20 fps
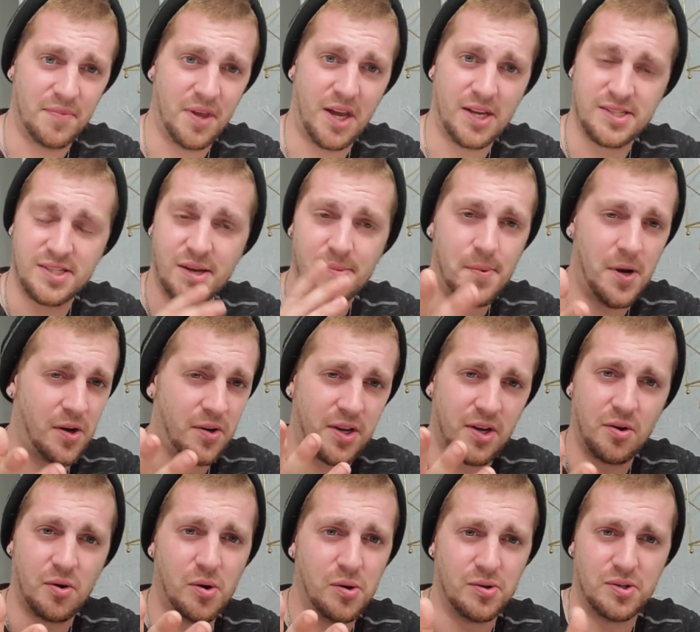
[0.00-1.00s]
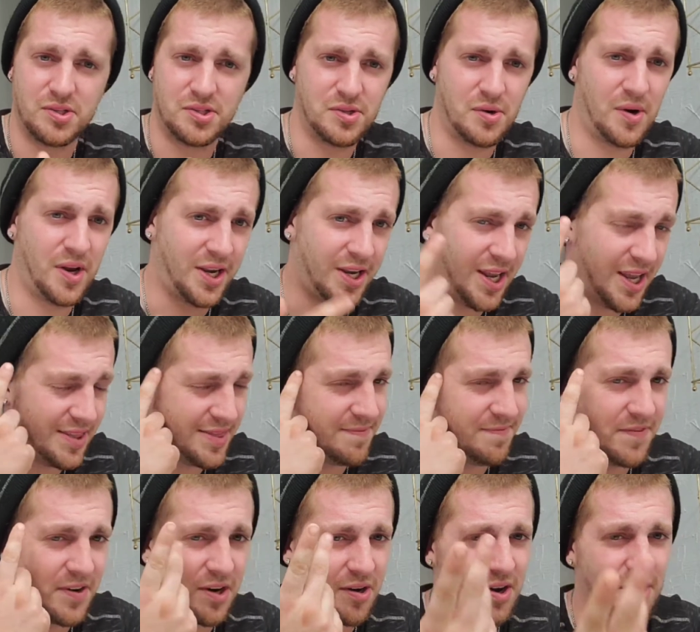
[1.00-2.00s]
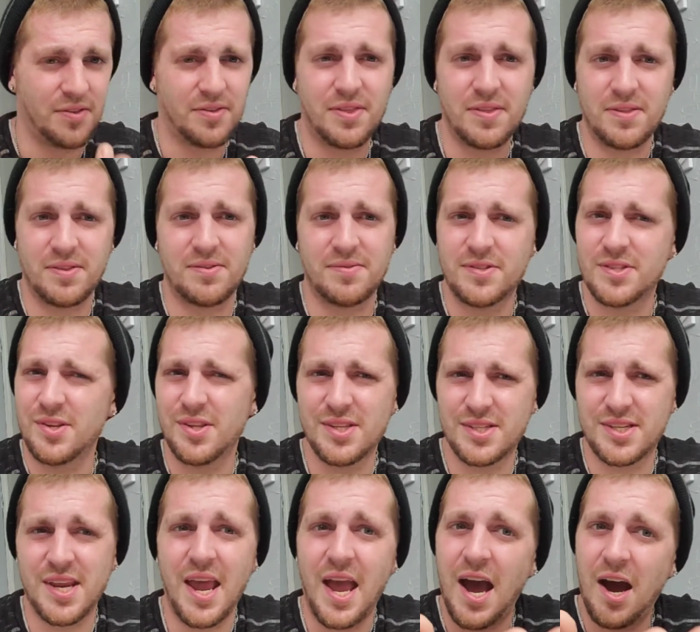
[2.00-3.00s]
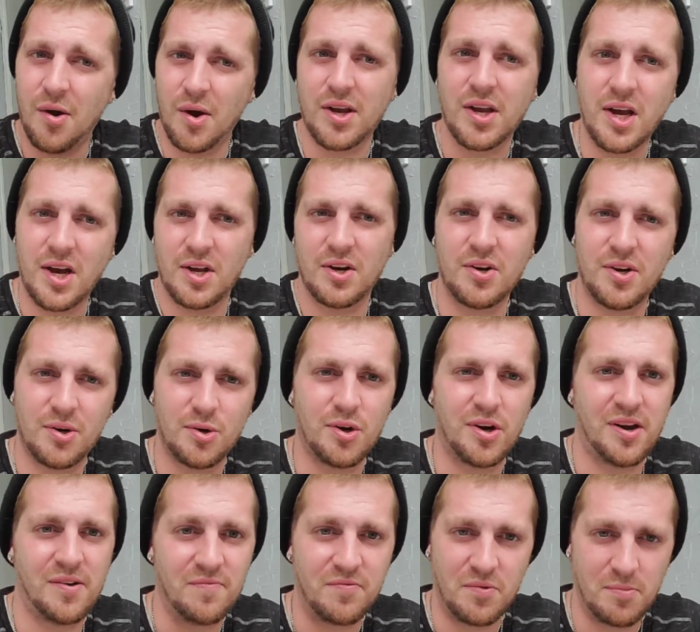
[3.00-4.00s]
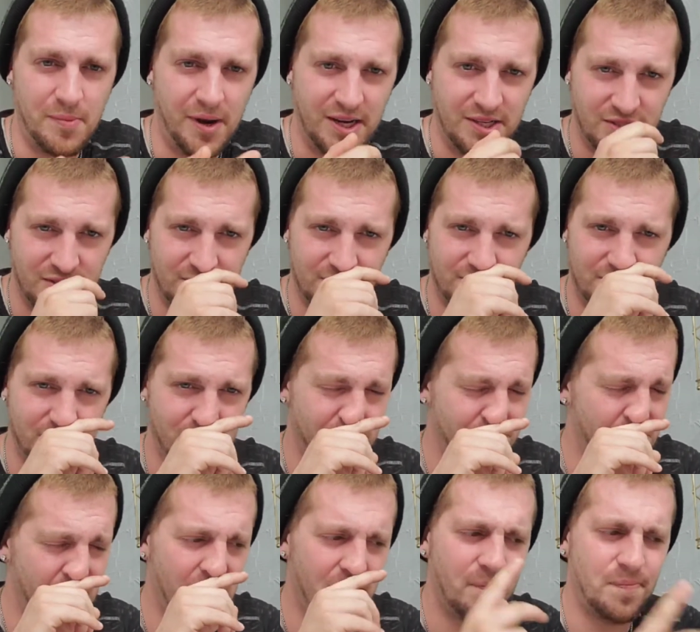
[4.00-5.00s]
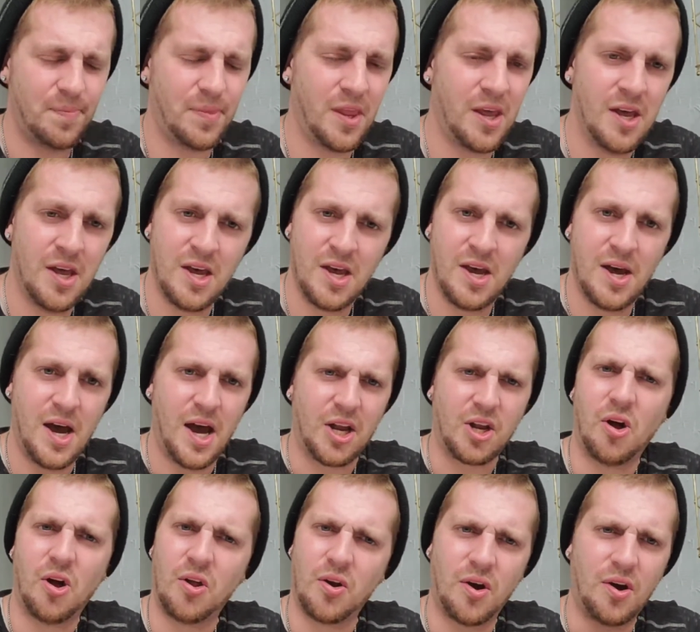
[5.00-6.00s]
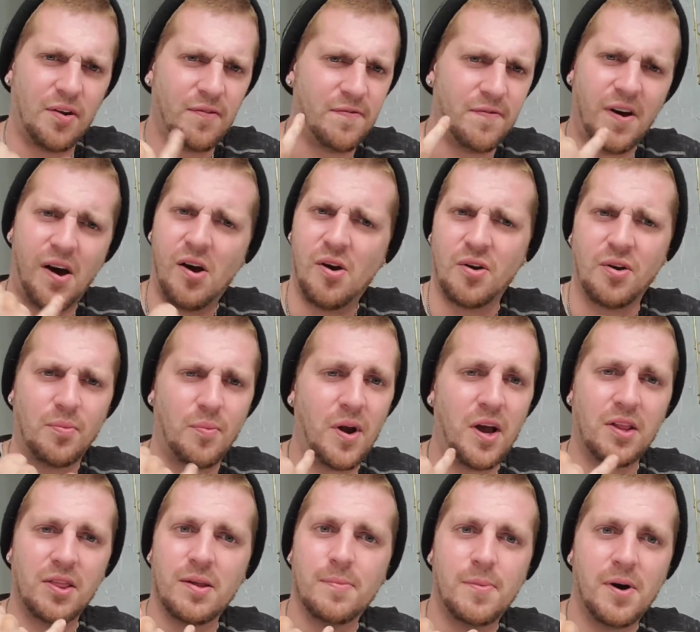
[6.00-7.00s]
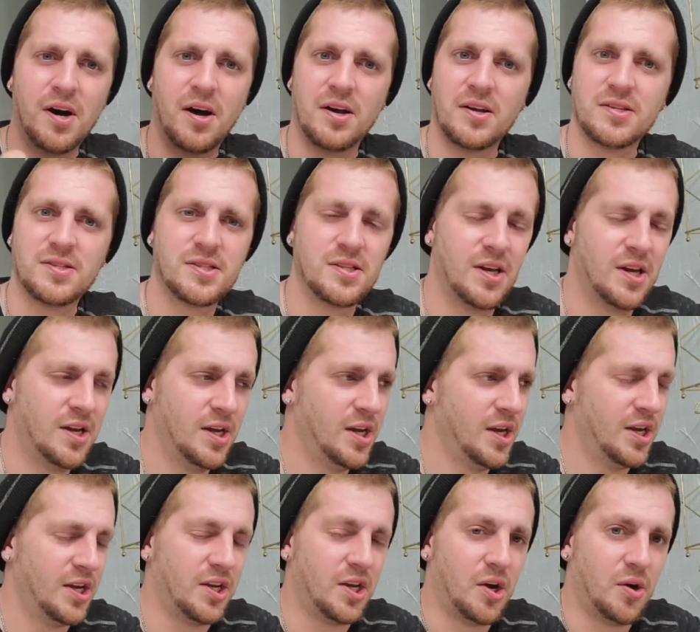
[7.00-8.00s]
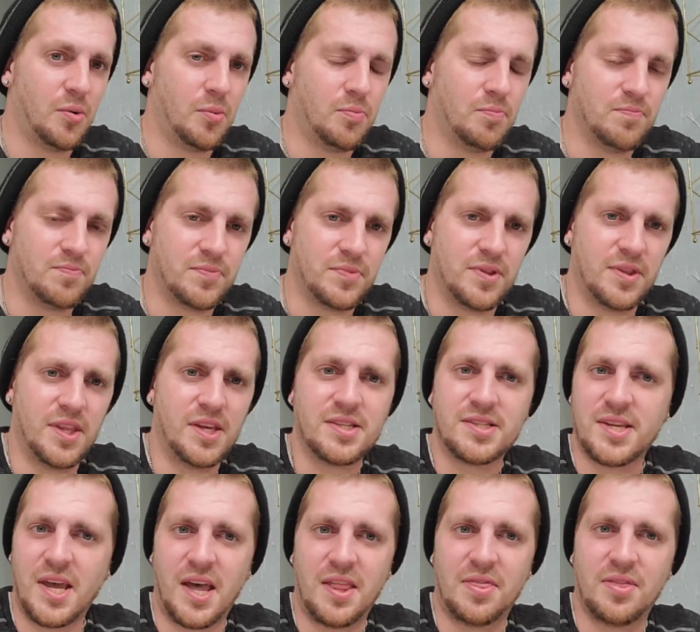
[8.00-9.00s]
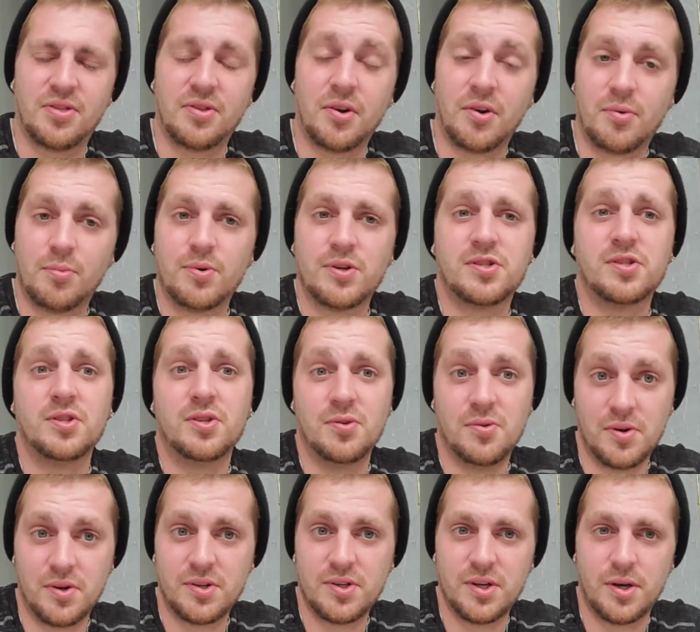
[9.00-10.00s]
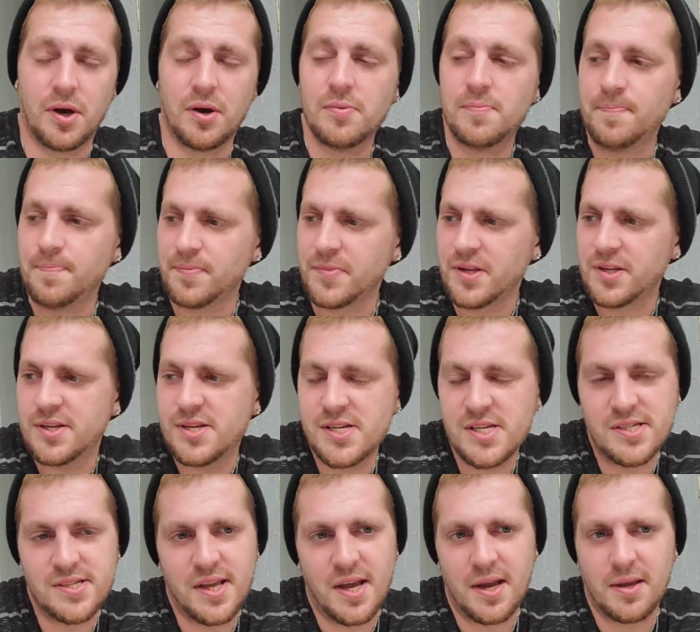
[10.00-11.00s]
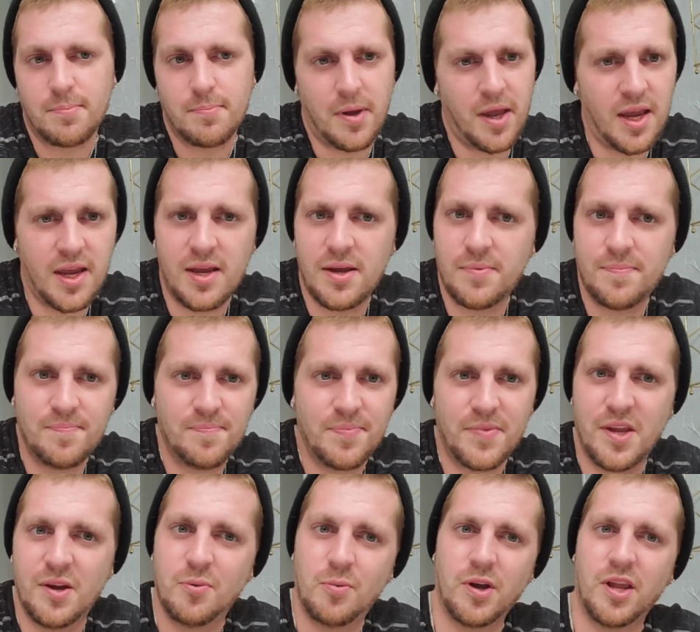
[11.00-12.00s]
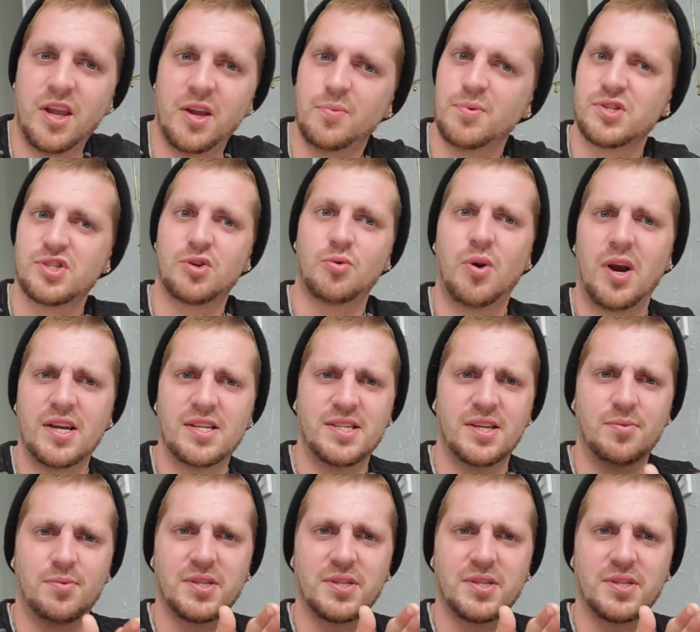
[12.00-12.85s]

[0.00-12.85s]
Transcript: I somehow get a hold of Zoe. I can't figure out to this day how I got her information. But I call her on the phone. I'm riding the bus. You know, this, that, and third. What you doing, you know? And she's like, man, it was crazy.